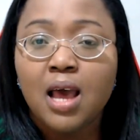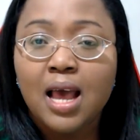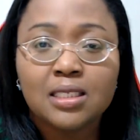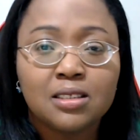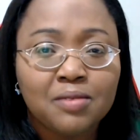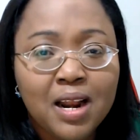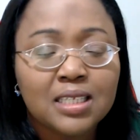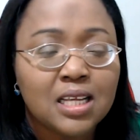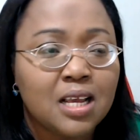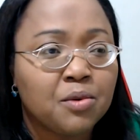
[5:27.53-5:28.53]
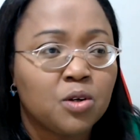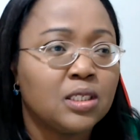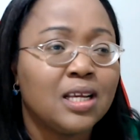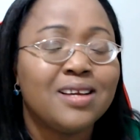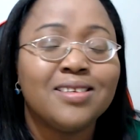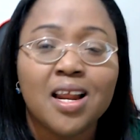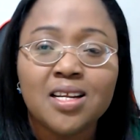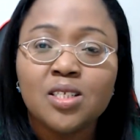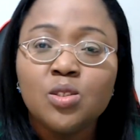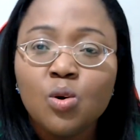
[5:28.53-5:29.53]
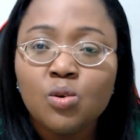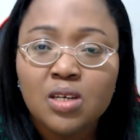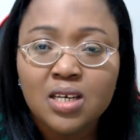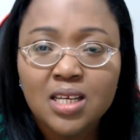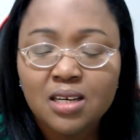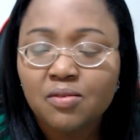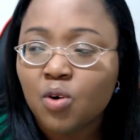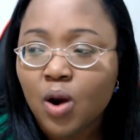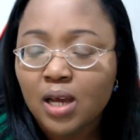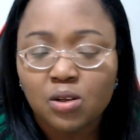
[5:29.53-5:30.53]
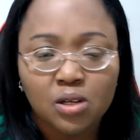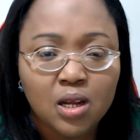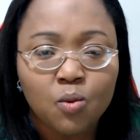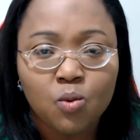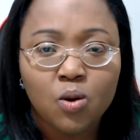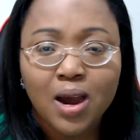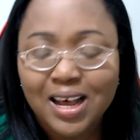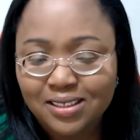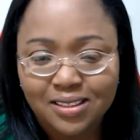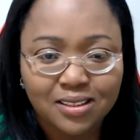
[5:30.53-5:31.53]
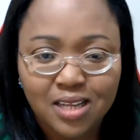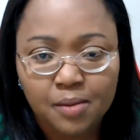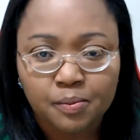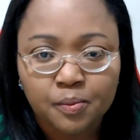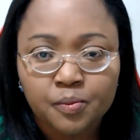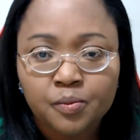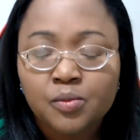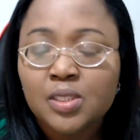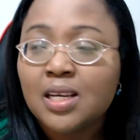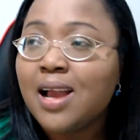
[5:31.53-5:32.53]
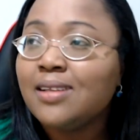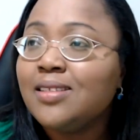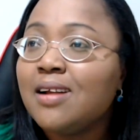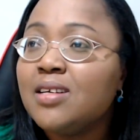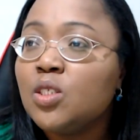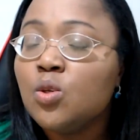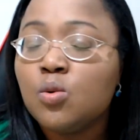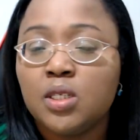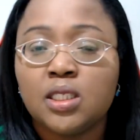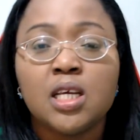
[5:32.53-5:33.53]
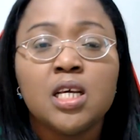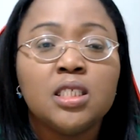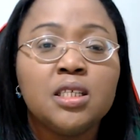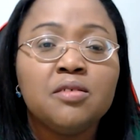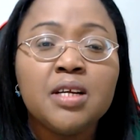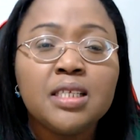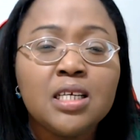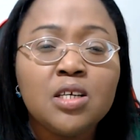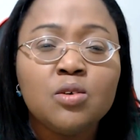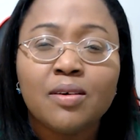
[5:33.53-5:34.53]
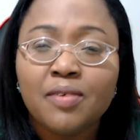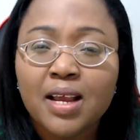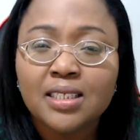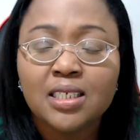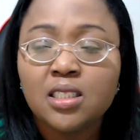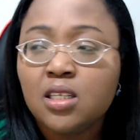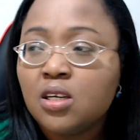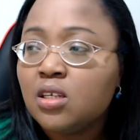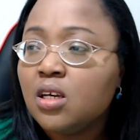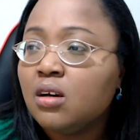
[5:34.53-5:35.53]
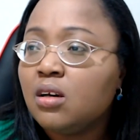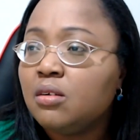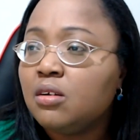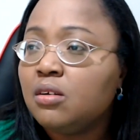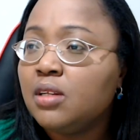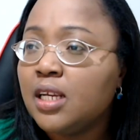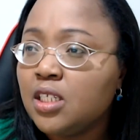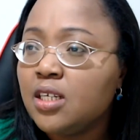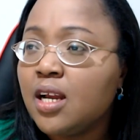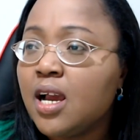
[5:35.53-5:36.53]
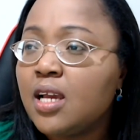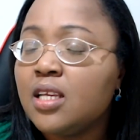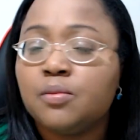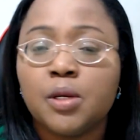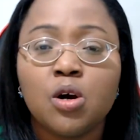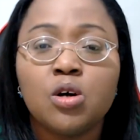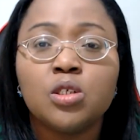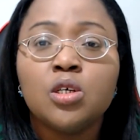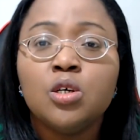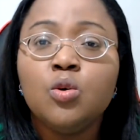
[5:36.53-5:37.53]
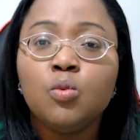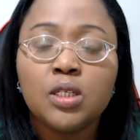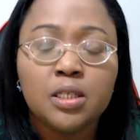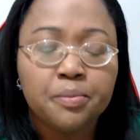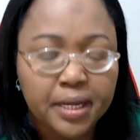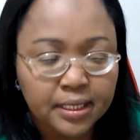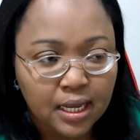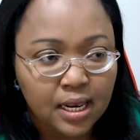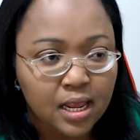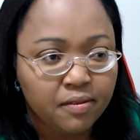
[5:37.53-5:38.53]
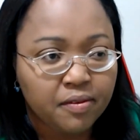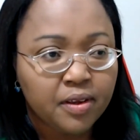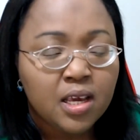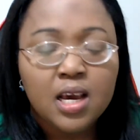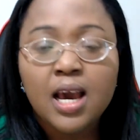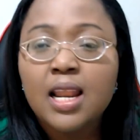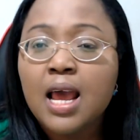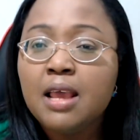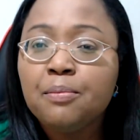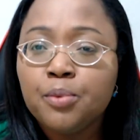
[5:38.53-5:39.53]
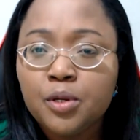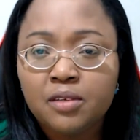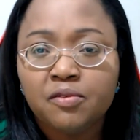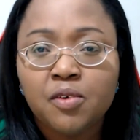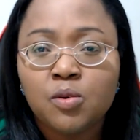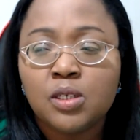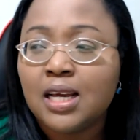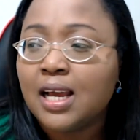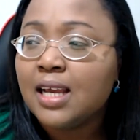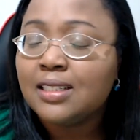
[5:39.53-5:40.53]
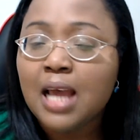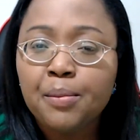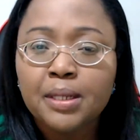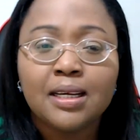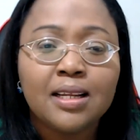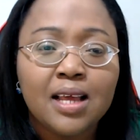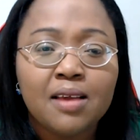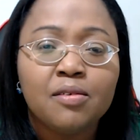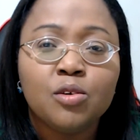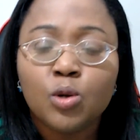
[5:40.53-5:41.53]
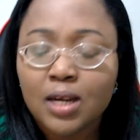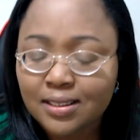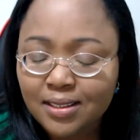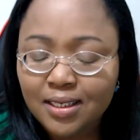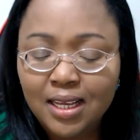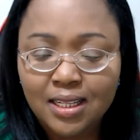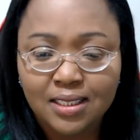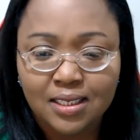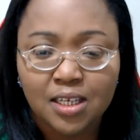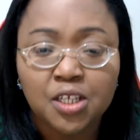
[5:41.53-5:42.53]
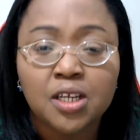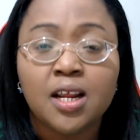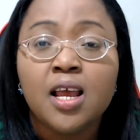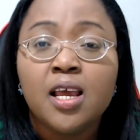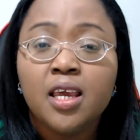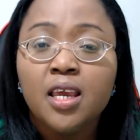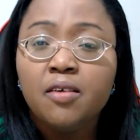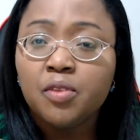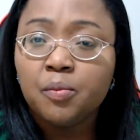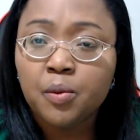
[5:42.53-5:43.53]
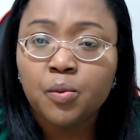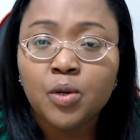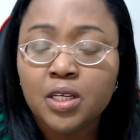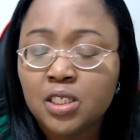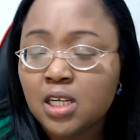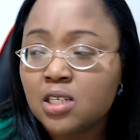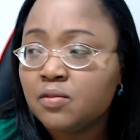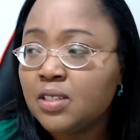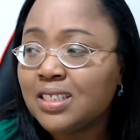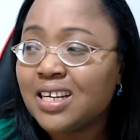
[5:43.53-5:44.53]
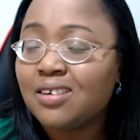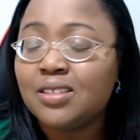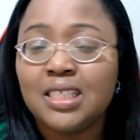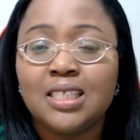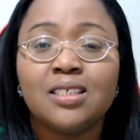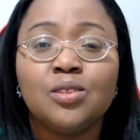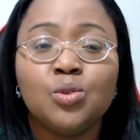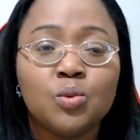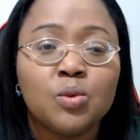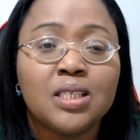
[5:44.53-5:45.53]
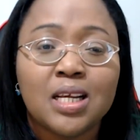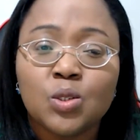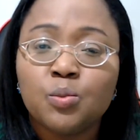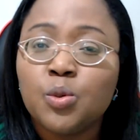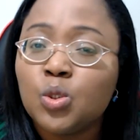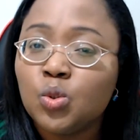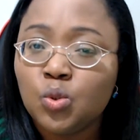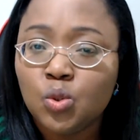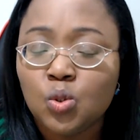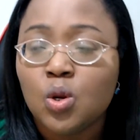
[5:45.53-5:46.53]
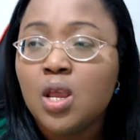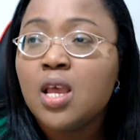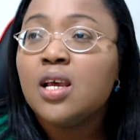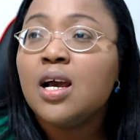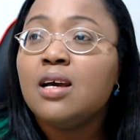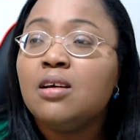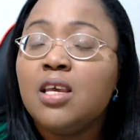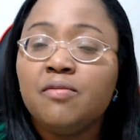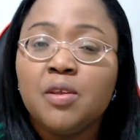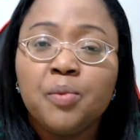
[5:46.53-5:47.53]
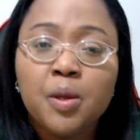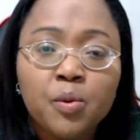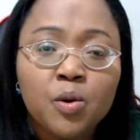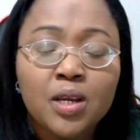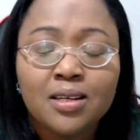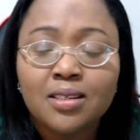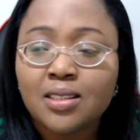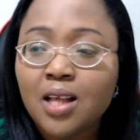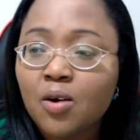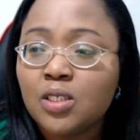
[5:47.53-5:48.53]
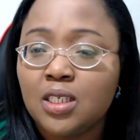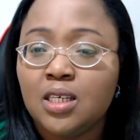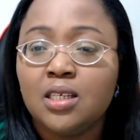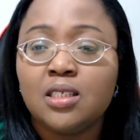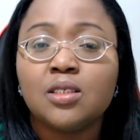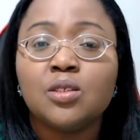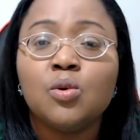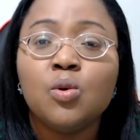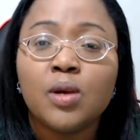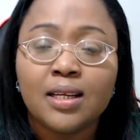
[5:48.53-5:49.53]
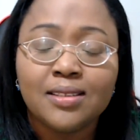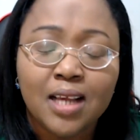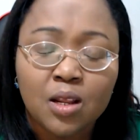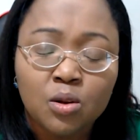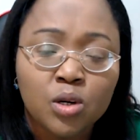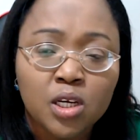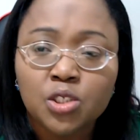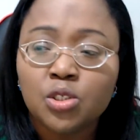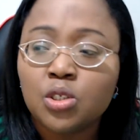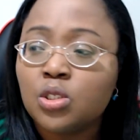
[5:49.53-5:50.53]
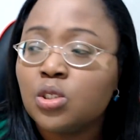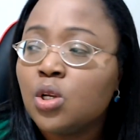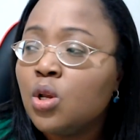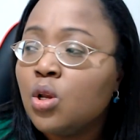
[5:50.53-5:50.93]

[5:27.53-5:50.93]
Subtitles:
as far as I am concerned, there is no need for another war at this time. And there is no reason. The reason you are fighting Nigeria is because you want a better life. And I put it forward that better life, you can still get it in Nigeria if the people in charge of the South is do what they are supposed to do. If the people in the South is who get their locations,